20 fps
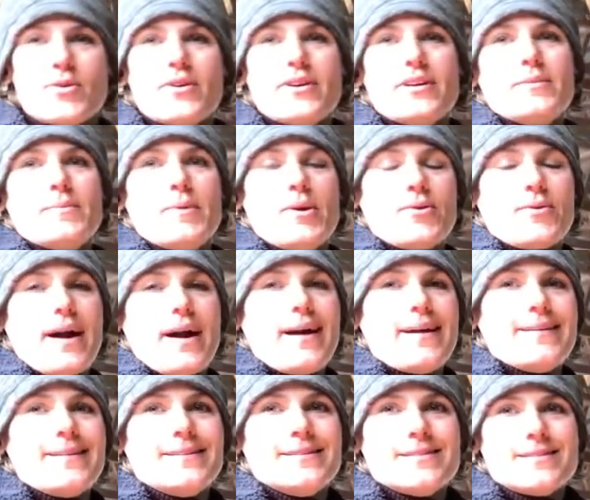going to be
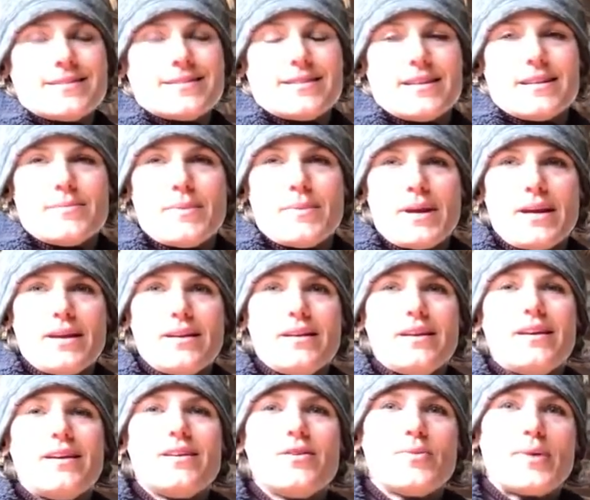riding Cinnamon
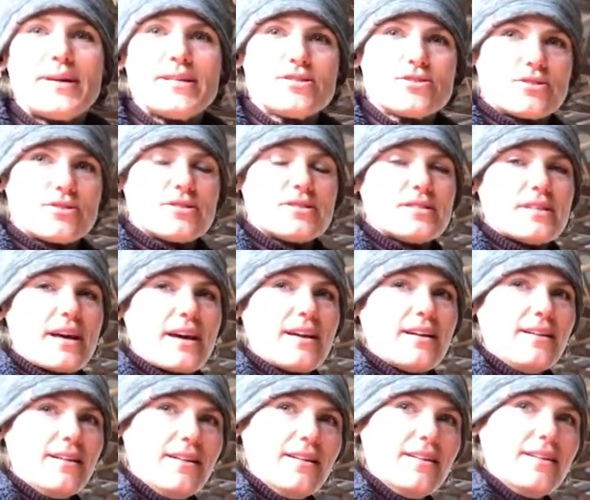in a Western
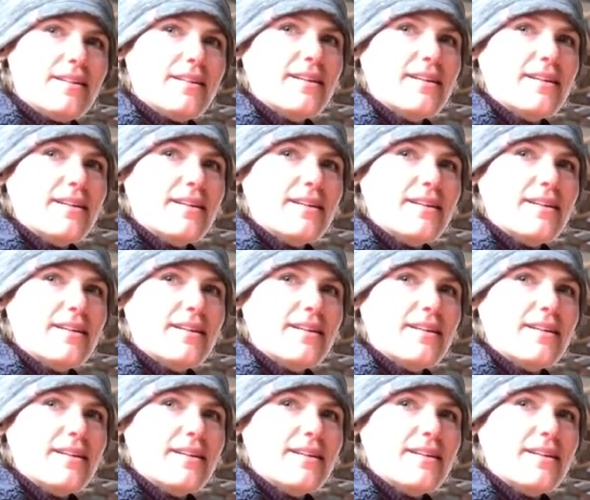saddle.